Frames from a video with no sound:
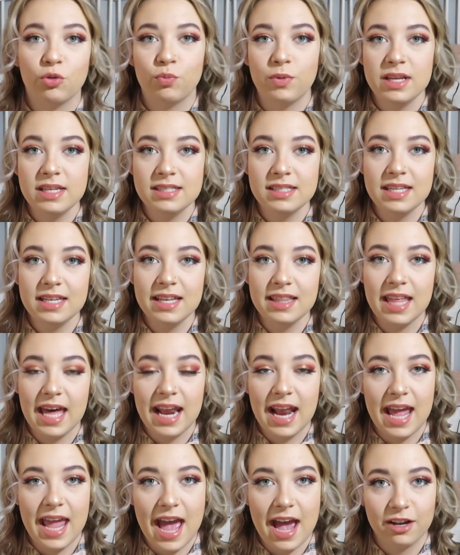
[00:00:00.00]
the reason
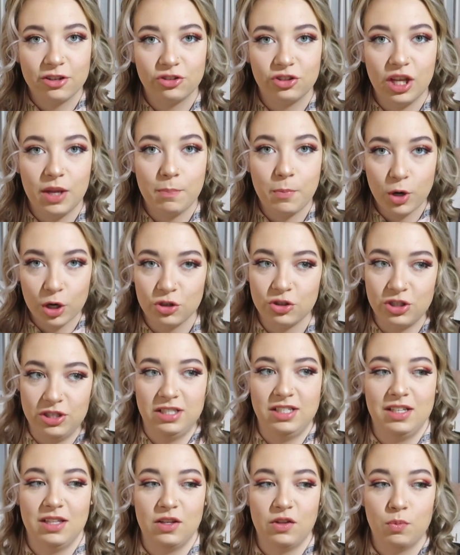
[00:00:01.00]
that I actually
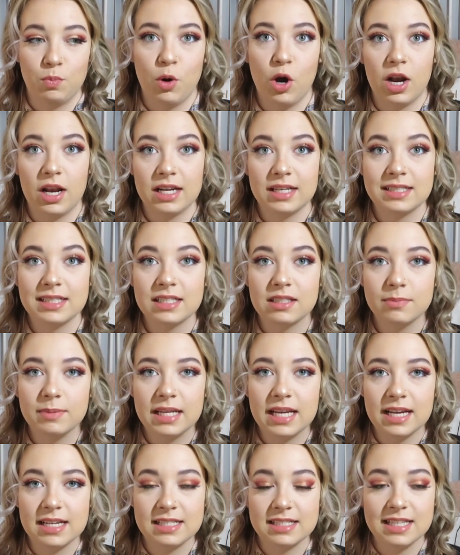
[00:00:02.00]
purchased this product is
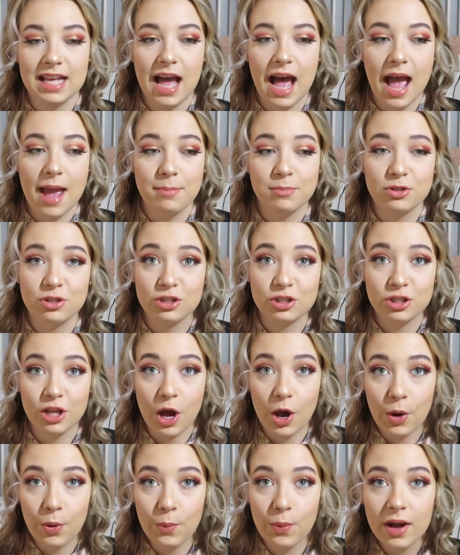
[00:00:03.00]
because I'm
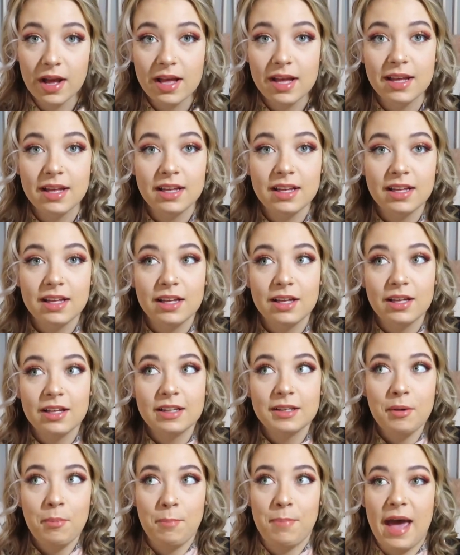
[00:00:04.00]
so
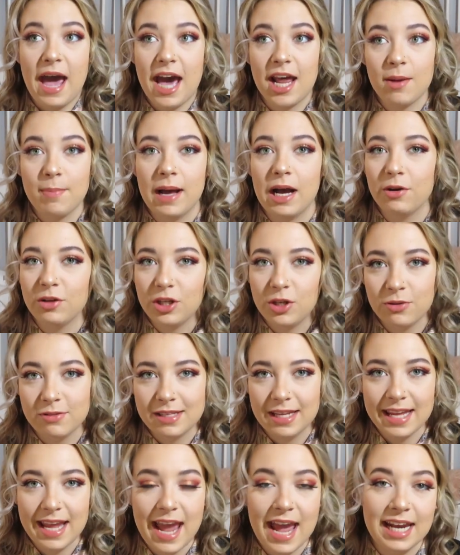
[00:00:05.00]
bad about
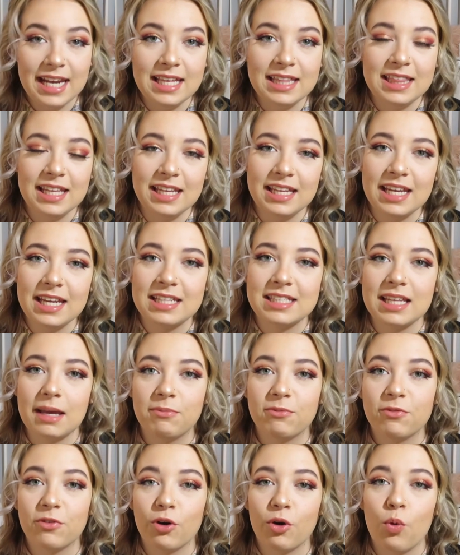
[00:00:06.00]
using anything
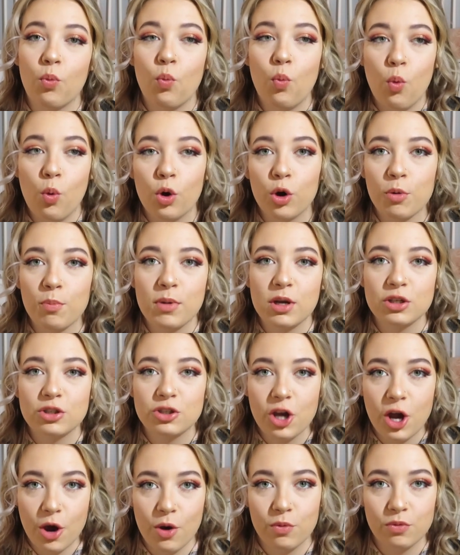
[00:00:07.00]
except for warm
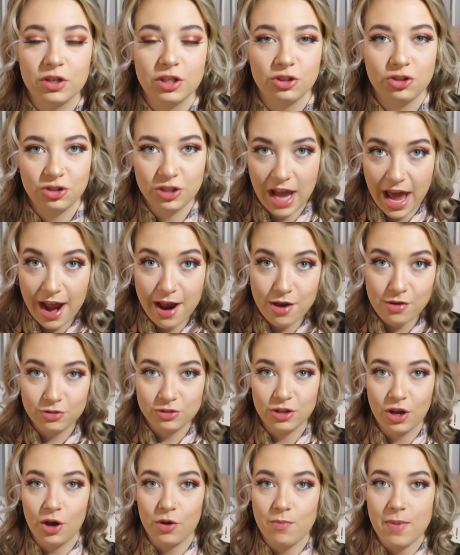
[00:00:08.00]
toned
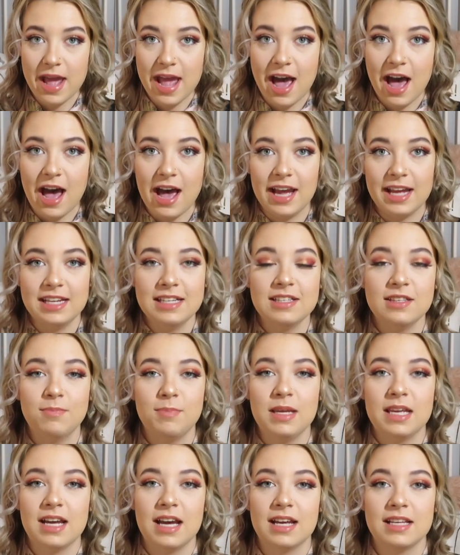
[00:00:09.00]
shadows on my eyes
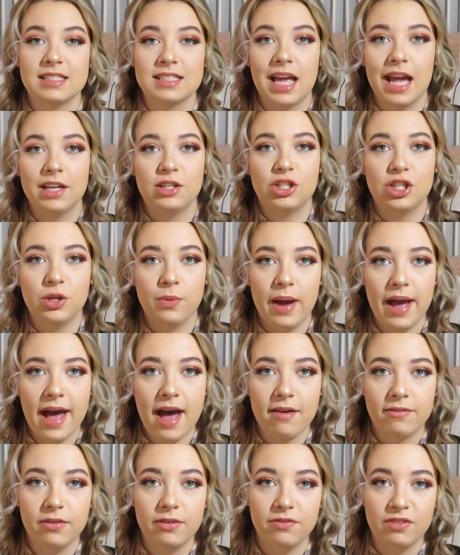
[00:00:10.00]
because I do
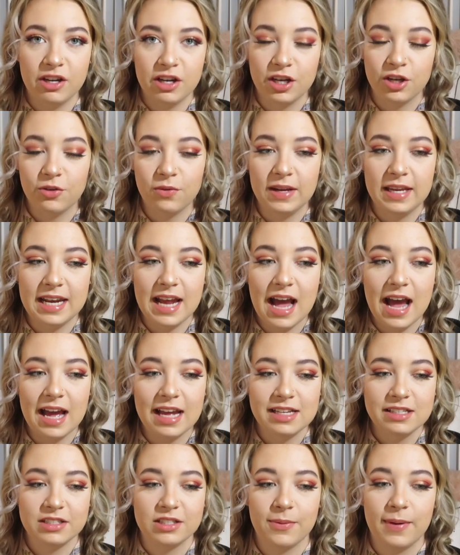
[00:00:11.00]
have very green
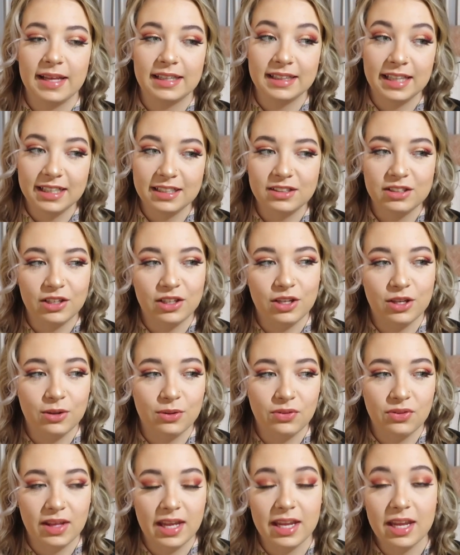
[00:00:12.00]
eyes, so I like to
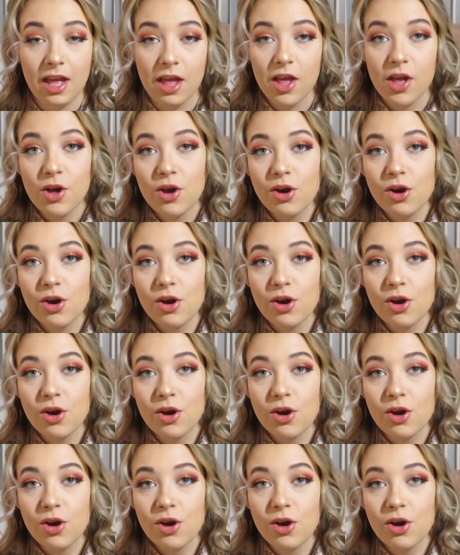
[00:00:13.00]
use like